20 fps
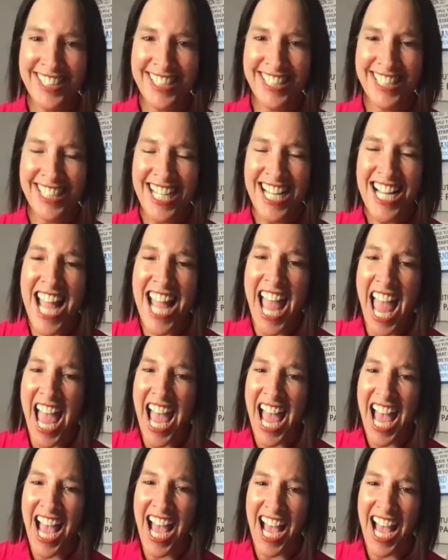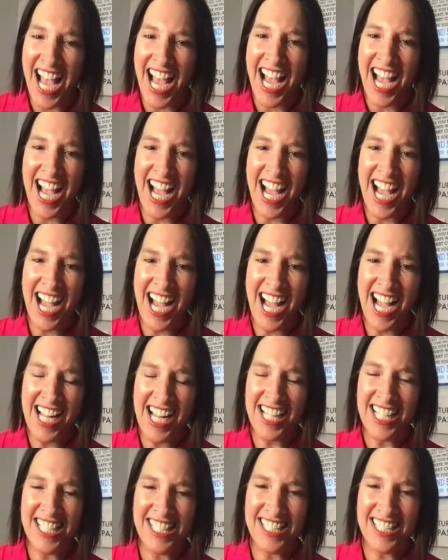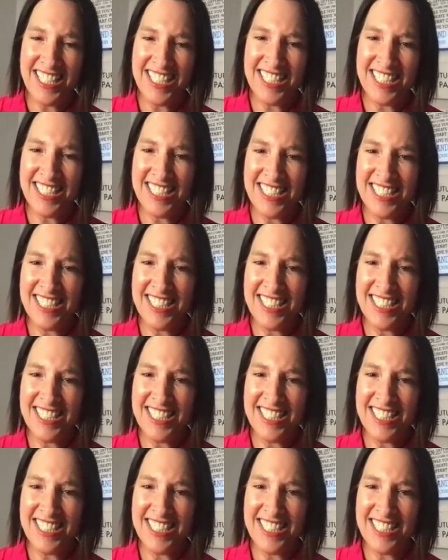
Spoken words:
you want to. I've always thought as a creative,